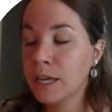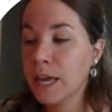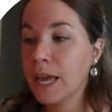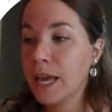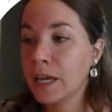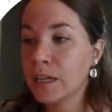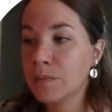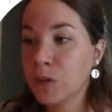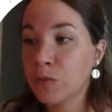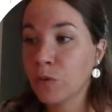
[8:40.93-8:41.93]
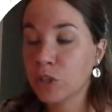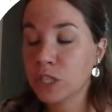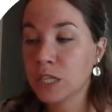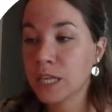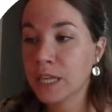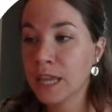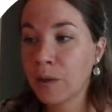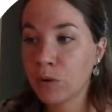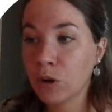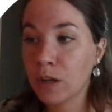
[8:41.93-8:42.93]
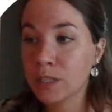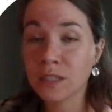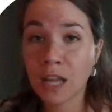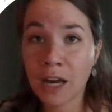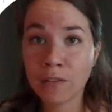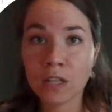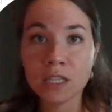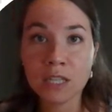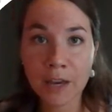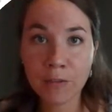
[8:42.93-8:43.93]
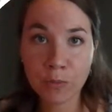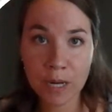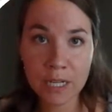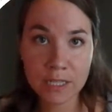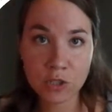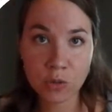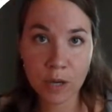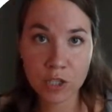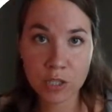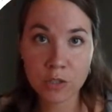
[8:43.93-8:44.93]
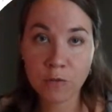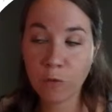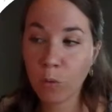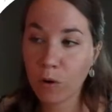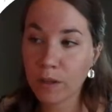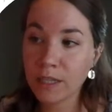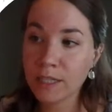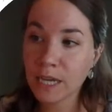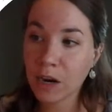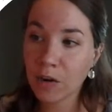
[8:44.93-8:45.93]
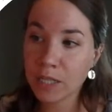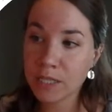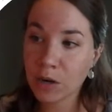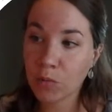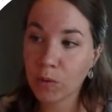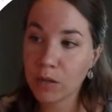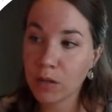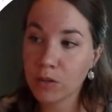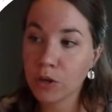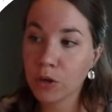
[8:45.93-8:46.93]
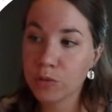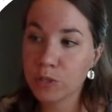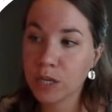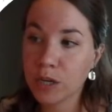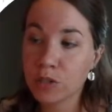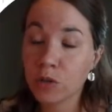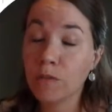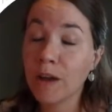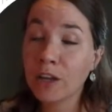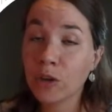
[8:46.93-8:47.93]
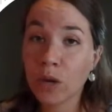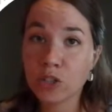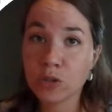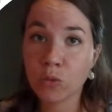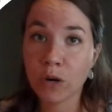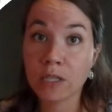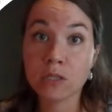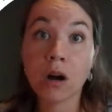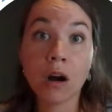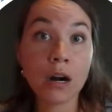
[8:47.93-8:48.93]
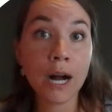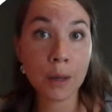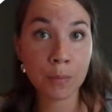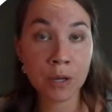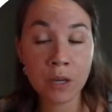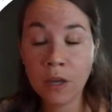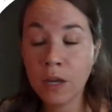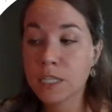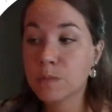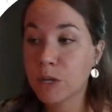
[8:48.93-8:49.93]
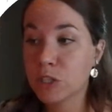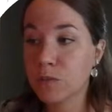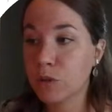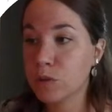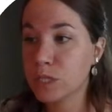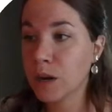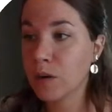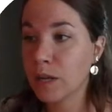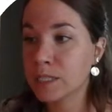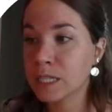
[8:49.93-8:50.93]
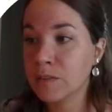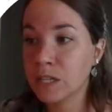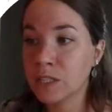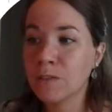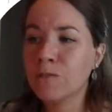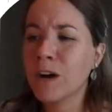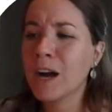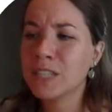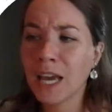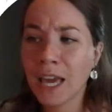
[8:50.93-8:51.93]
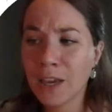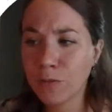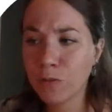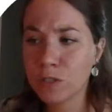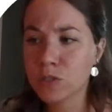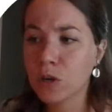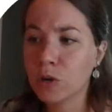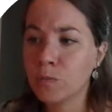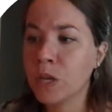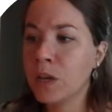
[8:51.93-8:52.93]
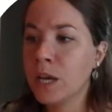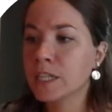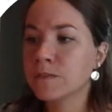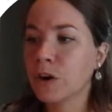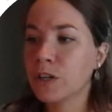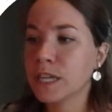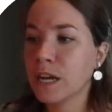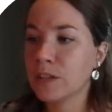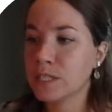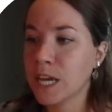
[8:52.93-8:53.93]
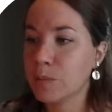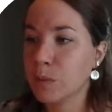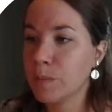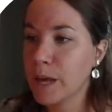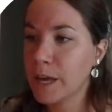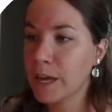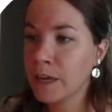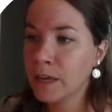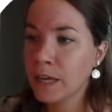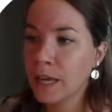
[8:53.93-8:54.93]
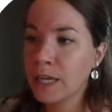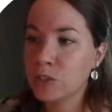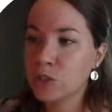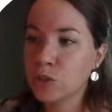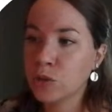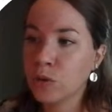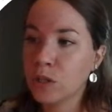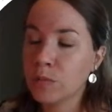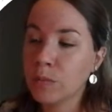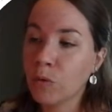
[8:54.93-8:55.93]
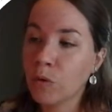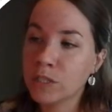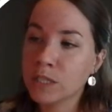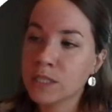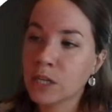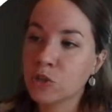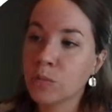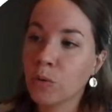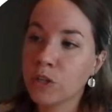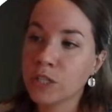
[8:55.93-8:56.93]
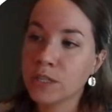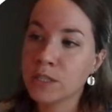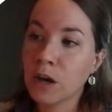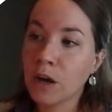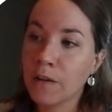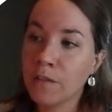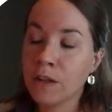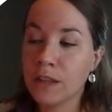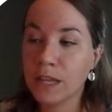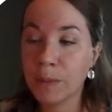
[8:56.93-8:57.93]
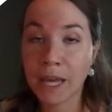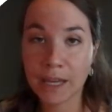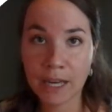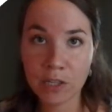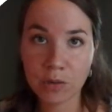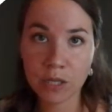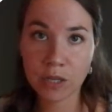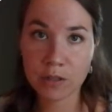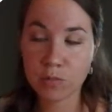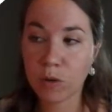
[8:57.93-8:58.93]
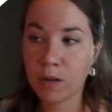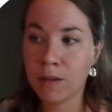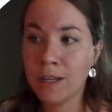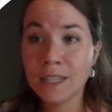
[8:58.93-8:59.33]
And unfortunately, that would cause a lot of life-threatening situations for these areas that are right along the coast here. So evacuation warnings are up, especially for those areas, and even into the 5 to 8 foot zone as far south as Tampa Bay, and into a little bit more into the central portions of the Panhandle here as well.